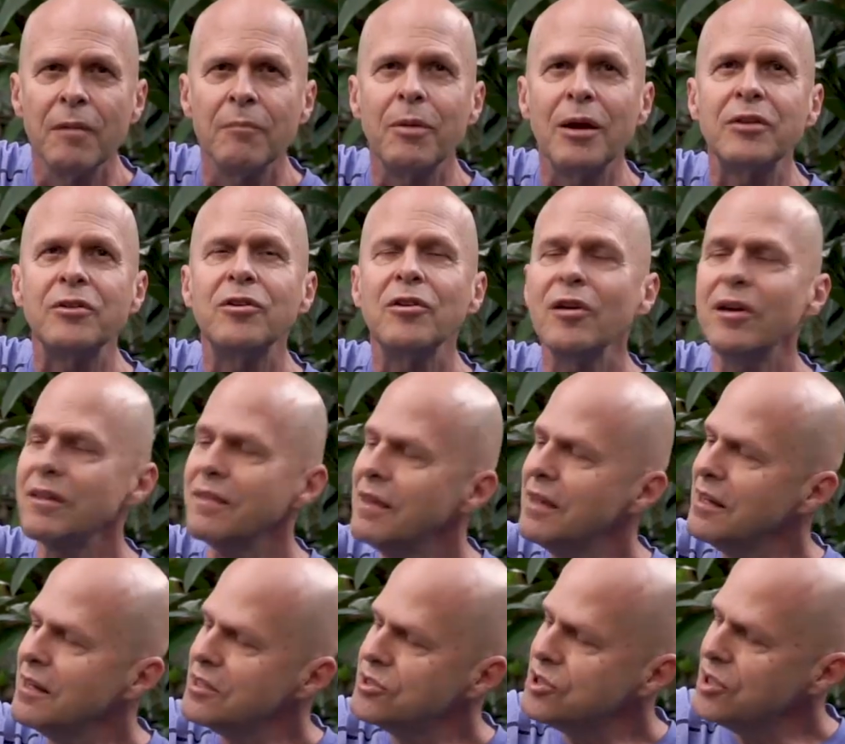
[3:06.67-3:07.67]
But during
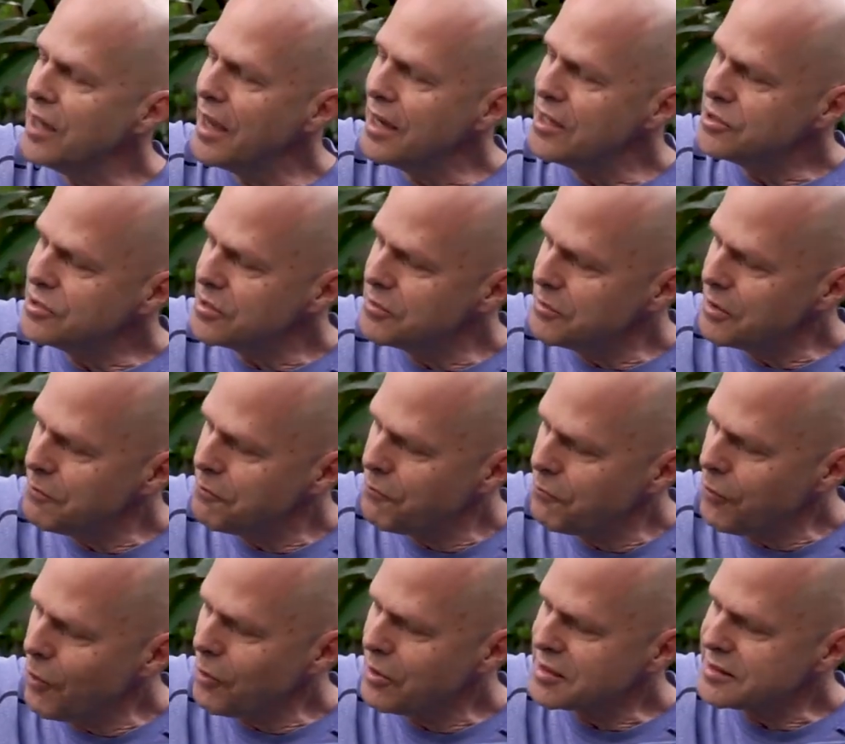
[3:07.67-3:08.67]
the initiation, we
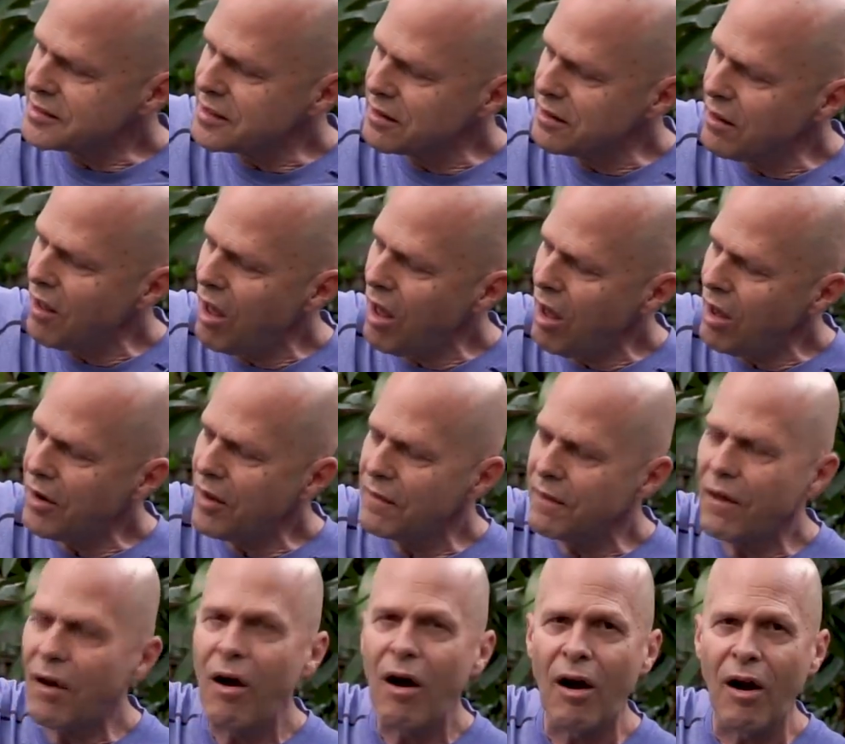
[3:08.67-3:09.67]
focus a lot
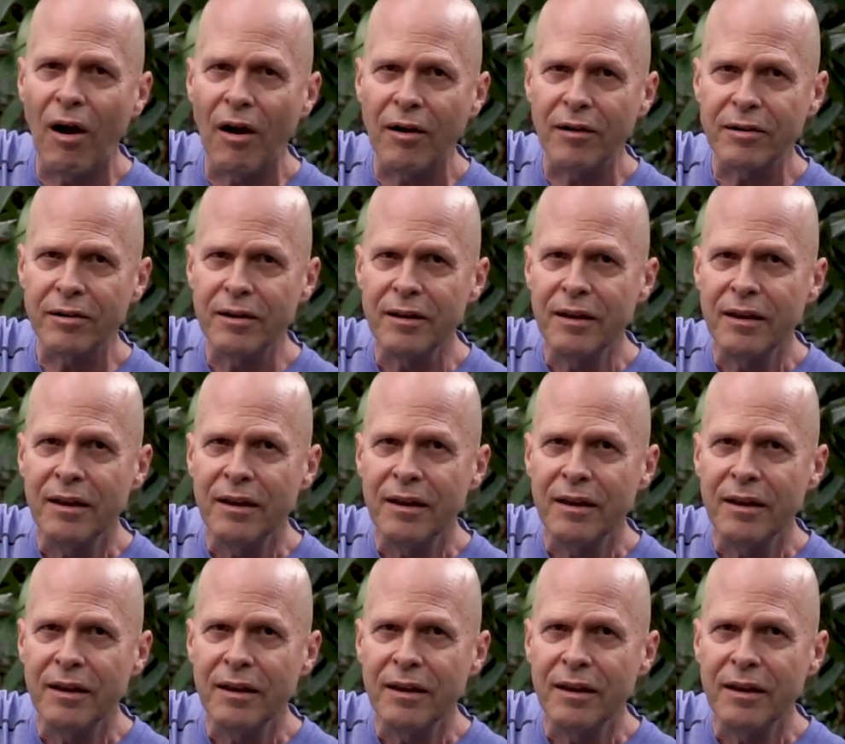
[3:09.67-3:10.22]
on the heart.